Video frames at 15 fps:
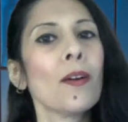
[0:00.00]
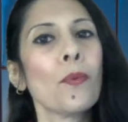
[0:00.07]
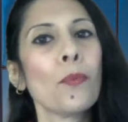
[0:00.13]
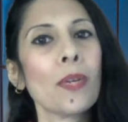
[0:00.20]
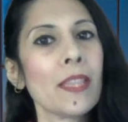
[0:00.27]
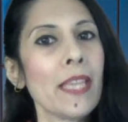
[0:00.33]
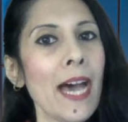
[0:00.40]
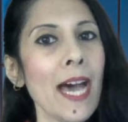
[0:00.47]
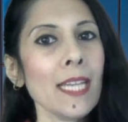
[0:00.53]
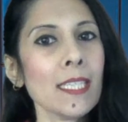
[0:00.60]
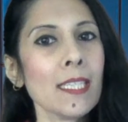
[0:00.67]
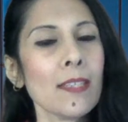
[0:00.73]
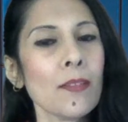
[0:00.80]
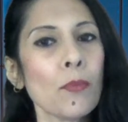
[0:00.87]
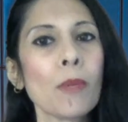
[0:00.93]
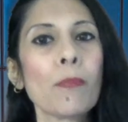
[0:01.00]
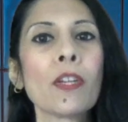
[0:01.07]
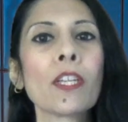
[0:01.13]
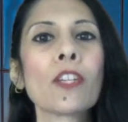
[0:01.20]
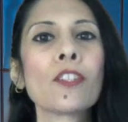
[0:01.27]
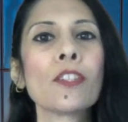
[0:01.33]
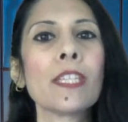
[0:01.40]
With that, we bring
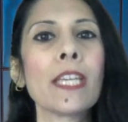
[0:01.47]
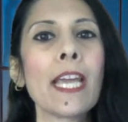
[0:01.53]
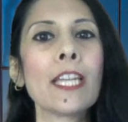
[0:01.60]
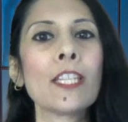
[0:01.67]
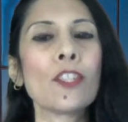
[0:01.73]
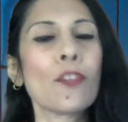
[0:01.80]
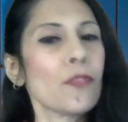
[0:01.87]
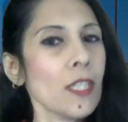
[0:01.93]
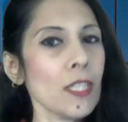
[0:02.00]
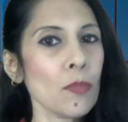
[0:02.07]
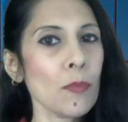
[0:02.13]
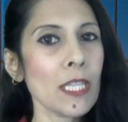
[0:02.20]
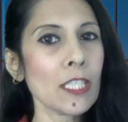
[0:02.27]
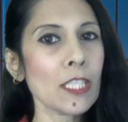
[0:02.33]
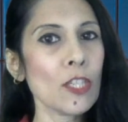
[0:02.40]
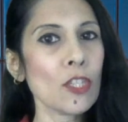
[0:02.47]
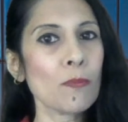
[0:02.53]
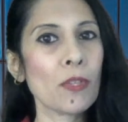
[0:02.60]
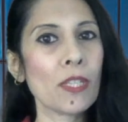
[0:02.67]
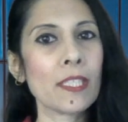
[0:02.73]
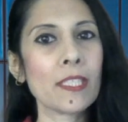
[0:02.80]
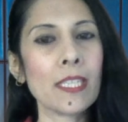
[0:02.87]
you to the end of this week's news
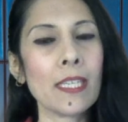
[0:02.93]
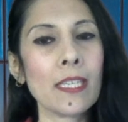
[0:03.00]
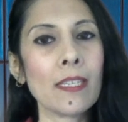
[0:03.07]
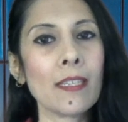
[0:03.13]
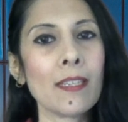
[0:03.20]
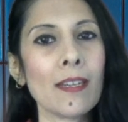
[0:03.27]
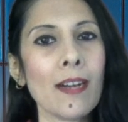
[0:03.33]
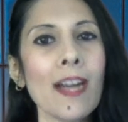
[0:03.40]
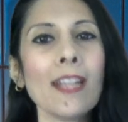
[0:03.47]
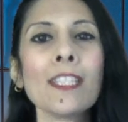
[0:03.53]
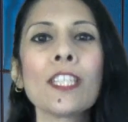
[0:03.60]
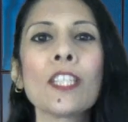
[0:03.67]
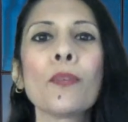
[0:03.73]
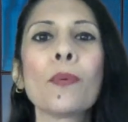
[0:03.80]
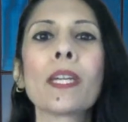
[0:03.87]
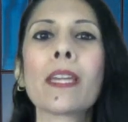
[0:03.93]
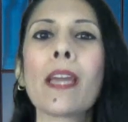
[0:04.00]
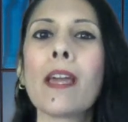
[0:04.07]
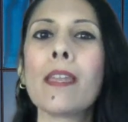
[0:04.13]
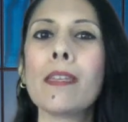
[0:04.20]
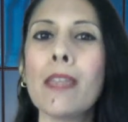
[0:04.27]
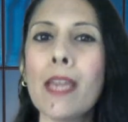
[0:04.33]
bulletin. I'll see you
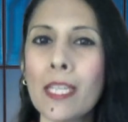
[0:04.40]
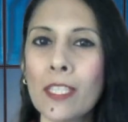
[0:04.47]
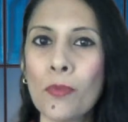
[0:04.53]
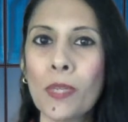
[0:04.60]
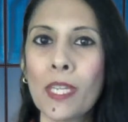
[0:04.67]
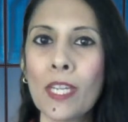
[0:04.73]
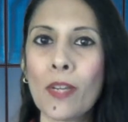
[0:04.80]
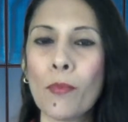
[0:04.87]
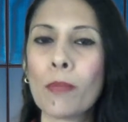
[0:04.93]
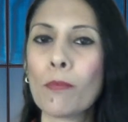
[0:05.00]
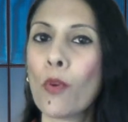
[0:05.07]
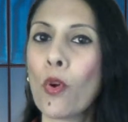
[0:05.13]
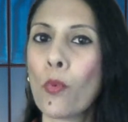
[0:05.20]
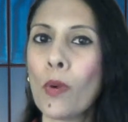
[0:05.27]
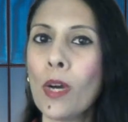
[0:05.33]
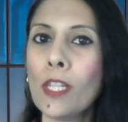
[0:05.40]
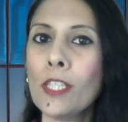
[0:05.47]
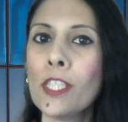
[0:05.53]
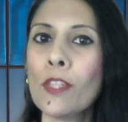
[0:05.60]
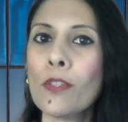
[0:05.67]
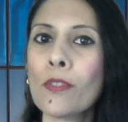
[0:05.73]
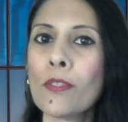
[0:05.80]
again next week with more world
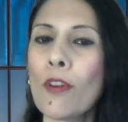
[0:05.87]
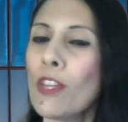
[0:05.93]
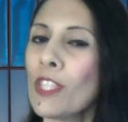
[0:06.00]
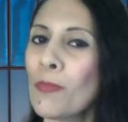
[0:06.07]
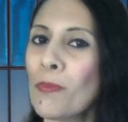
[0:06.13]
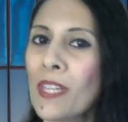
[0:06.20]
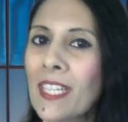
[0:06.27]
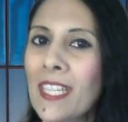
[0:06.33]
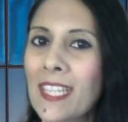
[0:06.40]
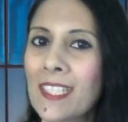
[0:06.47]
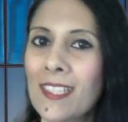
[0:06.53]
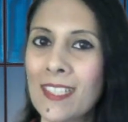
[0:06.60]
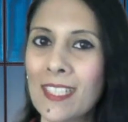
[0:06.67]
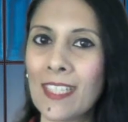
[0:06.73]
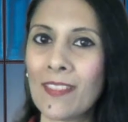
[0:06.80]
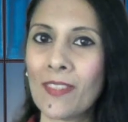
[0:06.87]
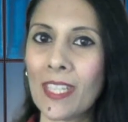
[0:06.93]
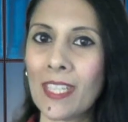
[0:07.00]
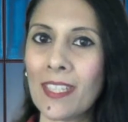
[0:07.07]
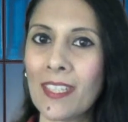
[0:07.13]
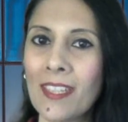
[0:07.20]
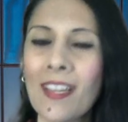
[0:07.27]
news on Spring Nectar
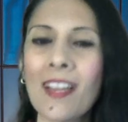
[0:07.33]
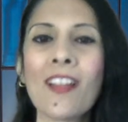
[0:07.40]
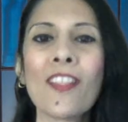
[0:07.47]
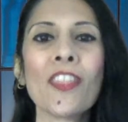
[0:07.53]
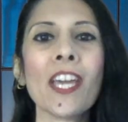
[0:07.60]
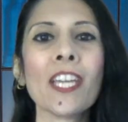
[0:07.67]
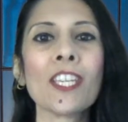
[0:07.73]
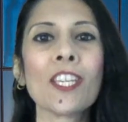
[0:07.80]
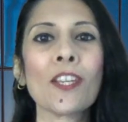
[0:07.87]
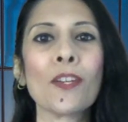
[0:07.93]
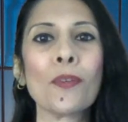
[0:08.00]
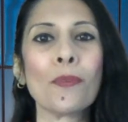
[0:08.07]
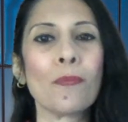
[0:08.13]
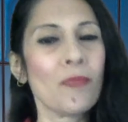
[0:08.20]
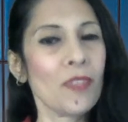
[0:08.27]
TV. Thank you.